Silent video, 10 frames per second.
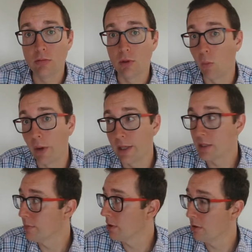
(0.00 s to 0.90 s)
not we,
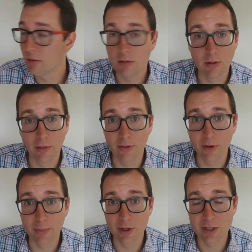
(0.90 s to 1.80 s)
it's me, not
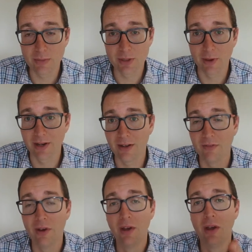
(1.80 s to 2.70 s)
third person perspective.